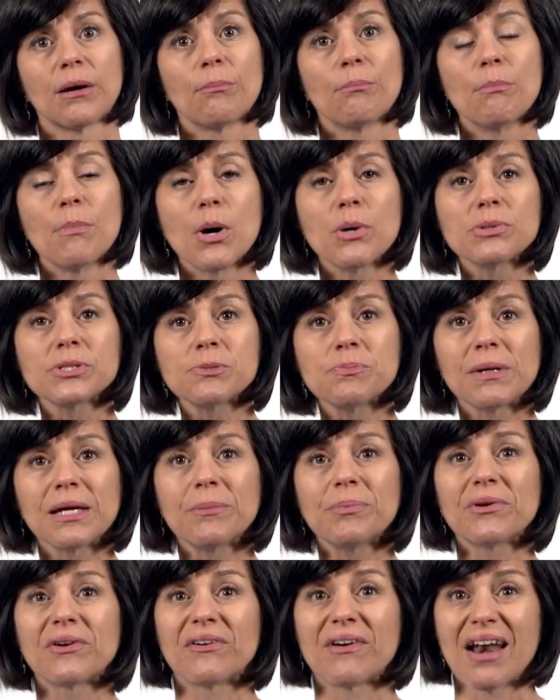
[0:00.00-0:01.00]
Most
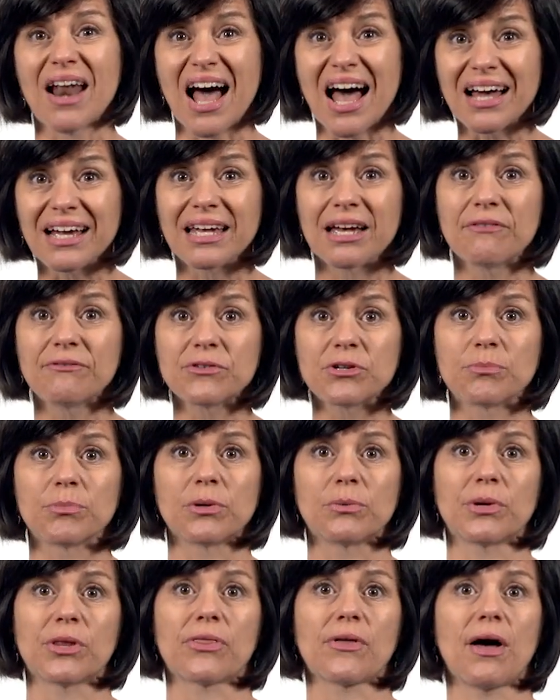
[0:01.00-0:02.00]
people are not
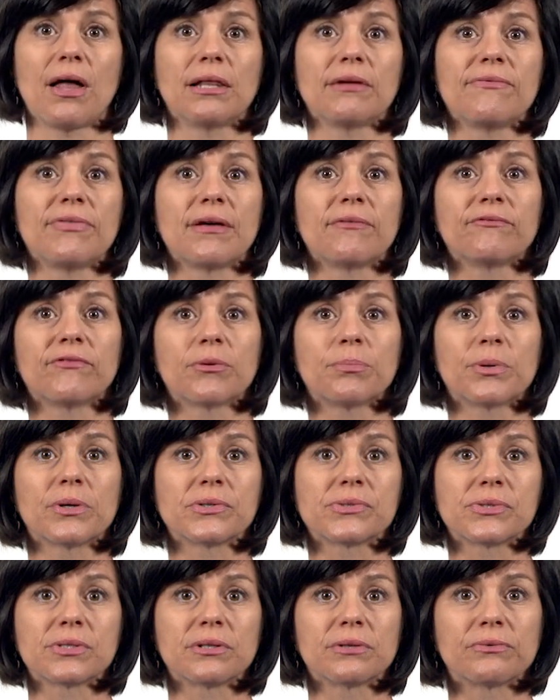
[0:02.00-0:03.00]
comfortable with all of them for
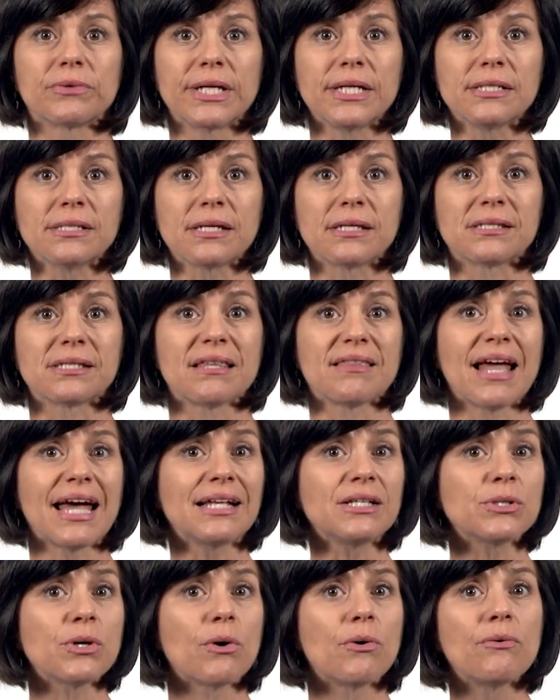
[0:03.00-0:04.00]
personal reasons, and
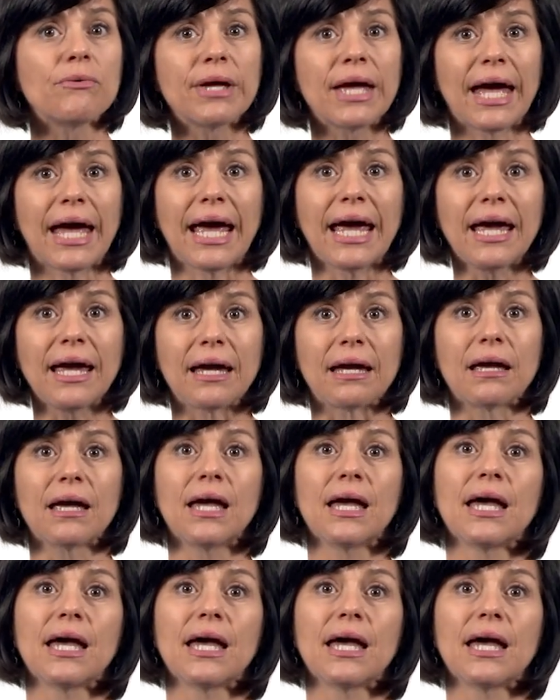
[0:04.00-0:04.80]
that's okay,